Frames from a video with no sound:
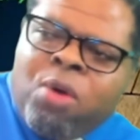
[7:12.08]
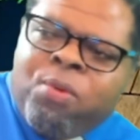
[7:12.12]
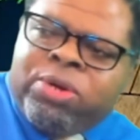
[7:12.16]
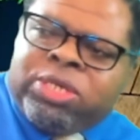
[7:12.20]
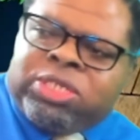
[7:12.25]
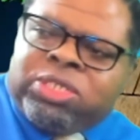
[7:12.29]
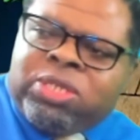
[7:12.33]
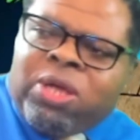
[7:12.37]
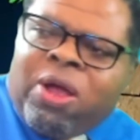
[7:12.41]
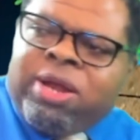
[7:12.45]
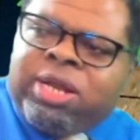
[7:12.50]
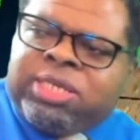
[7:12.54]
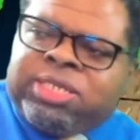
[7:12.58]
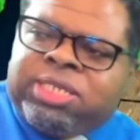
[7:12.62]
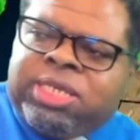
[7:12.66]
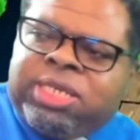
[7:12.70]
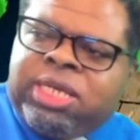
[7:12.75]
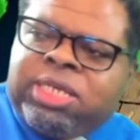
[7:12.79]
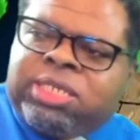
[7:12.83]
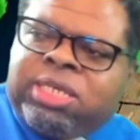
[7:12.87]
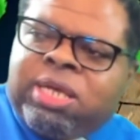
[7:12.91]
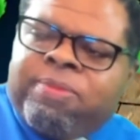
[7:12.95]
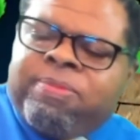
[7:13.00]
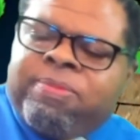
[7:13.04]
We're starting to
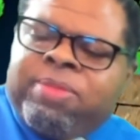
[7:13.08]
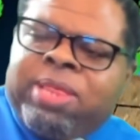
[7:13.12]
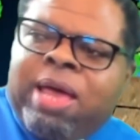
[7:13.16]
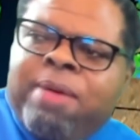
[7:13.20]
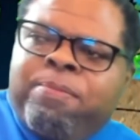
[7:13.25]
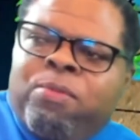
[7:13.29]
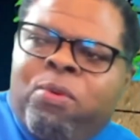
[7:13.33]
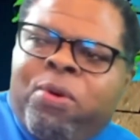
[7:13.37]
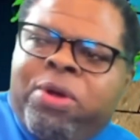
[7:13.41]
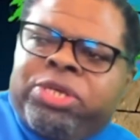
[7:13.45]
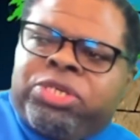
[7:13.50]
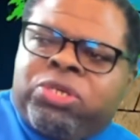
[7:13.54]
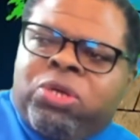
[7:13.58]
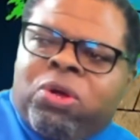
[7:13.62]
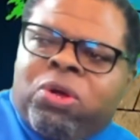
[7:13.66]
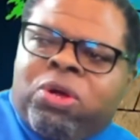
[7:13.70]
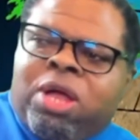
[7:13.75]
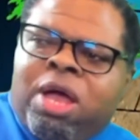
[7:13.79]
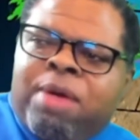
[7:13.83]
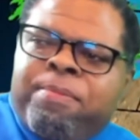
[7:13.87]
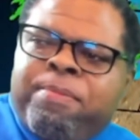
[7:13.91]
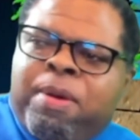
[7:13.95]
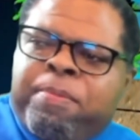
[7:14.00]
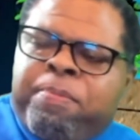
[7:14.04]
see some of that moisture
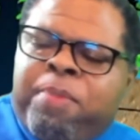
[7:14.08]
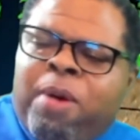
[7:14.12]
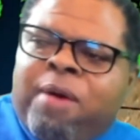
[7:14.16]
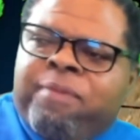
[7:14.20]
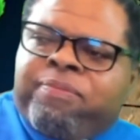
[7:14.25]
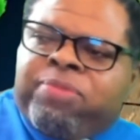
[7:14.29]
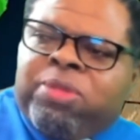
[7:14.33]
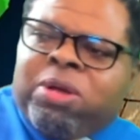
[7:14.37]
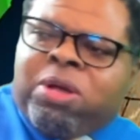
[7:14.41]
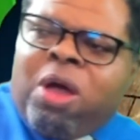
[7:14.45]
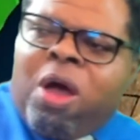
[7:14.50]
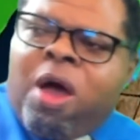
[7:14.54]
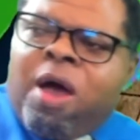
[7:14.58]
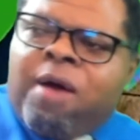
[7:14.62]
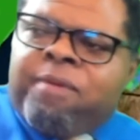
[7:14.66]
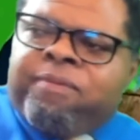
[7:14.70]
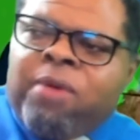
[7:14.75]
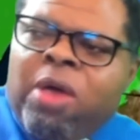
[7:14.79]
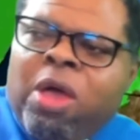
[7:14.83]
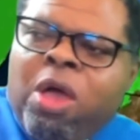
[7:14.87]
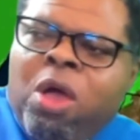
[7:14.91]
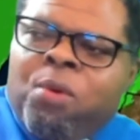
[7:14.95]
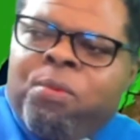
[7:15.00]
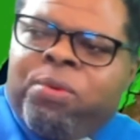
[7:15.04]
come up off the
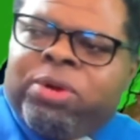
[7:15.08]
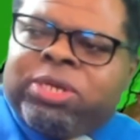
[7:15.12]
Gulf.